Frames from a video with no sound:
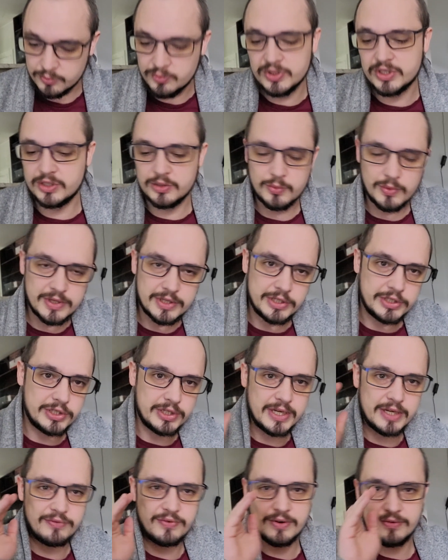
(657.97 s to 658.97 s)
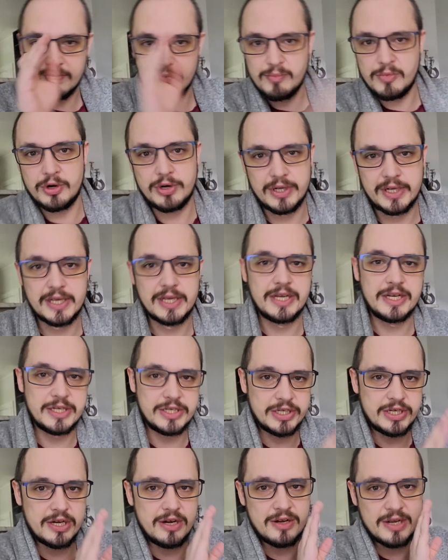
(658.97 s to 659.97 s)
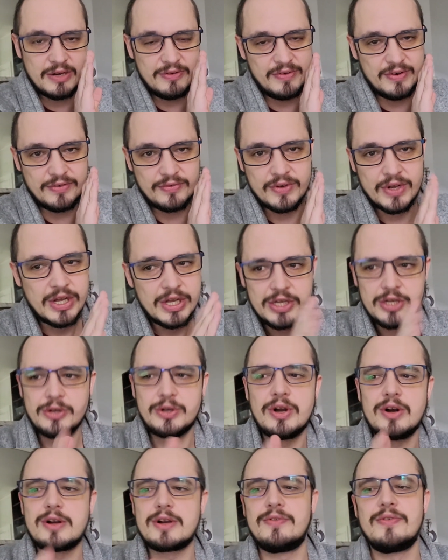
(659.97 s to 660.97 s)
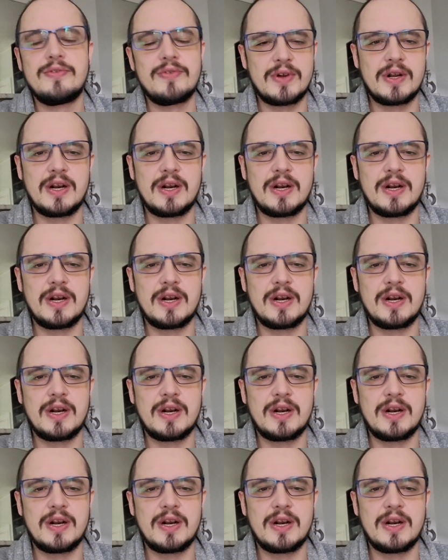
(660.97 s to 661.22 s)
which is why you should get rid of a monarchy, because you can't get rid of a